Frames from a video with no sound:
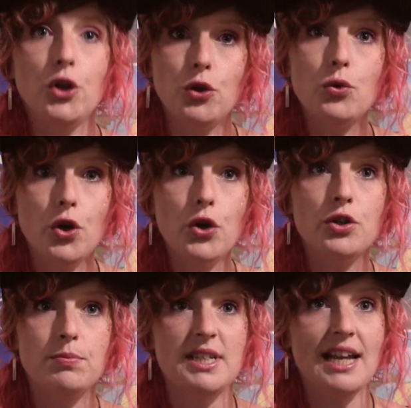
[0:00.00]
you
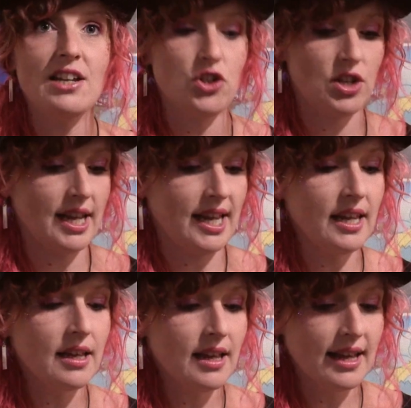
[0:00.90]
could
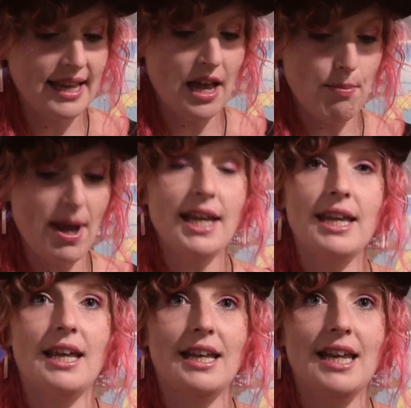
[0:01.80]
potentially get a
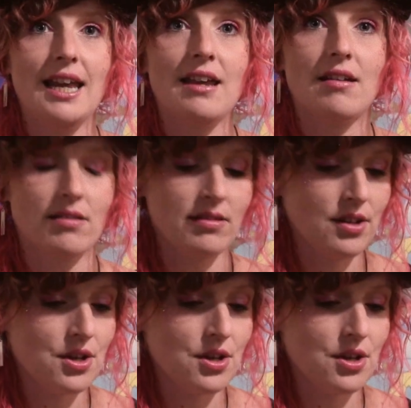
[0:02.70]
packet in here